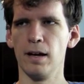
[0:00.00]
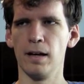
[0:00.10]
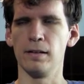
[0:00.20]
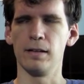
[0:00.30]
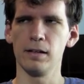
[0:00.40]

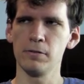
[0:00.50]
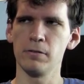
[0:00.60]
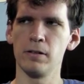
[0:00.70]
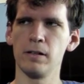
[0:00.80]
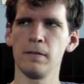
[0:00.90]
And this
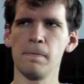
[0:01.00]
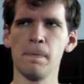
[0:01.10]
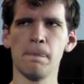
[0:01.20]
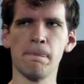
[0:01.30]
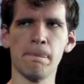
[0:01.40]
one
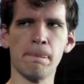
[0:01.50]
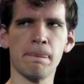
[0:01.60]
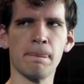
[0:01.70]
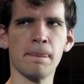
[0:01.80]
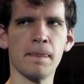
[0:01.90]

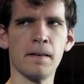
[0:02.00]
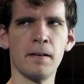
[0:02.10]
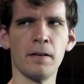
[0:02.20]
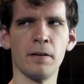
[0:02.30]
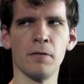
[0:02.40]

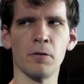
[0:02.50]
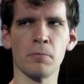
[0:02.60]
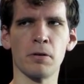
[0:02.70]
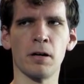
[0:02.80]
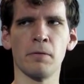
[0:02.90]
will
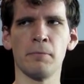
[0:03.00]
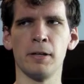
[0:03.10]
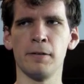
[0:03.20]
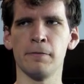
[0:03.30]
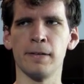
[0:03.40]
probably
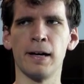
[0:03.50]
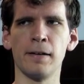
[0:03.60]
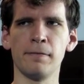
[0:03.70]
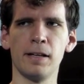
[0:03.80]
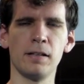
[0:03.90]
be
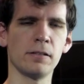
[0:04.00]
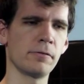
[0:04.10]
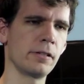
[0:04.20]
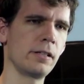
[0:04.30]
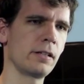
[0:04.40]
five days a
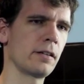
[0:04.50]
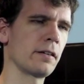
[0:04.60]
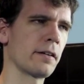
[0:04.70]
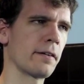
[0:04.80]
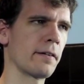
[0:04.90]
week.
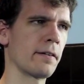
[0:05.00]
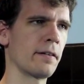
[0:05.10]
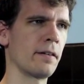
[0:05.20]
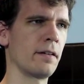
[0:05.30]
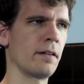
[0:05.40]

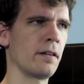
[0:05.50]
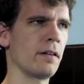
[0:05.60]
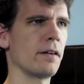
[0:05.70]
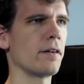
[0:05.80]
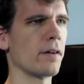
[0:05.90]

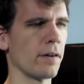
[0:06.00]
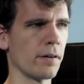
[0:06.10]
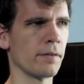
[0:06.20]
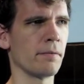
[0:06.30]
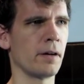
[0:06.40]

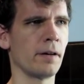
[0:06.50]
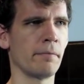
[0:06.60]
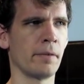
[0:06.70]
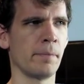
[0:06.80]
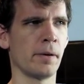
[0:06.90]
Or my,
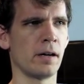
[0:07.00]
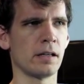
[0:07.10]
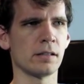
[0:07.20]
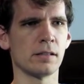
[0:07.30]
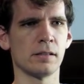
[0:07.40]
my
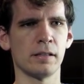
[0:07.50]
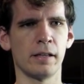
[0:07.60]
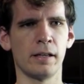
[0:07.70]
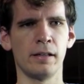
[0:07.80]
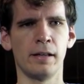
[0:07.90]
boss
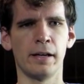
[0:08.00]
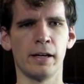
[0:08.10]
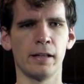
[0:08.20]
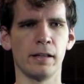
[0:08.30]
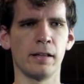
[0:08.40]
said
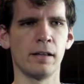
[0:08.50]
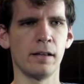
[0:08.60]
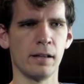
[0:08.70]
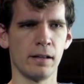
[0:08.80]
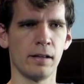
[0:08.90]
that
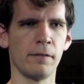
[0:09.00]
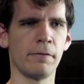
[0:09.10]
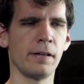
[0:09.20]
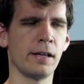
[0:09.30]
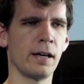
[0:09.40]
if
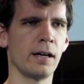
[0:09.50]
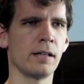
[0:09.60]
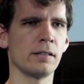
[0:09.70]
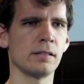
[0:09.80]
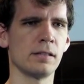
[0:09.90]
he
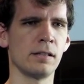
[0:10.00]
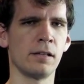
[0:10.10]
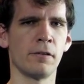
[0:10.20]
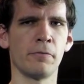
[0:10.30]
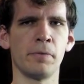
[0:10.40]
has
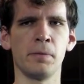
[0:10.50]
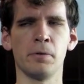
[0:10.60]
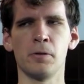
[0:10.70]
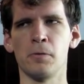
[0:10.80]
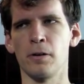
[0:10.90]
enough
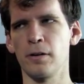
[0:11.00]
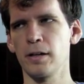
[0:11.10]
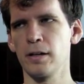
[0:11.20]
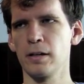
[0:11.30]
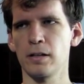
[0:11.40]
people
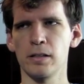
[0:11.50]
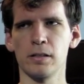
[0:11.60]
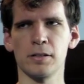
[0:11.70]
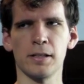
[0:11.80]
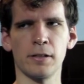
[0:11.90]
working on the
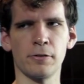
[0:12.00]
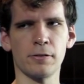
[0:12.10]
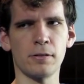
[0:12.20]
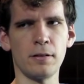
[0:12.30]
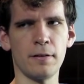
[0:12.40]

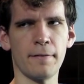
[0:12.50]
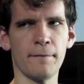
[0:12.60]
schedule,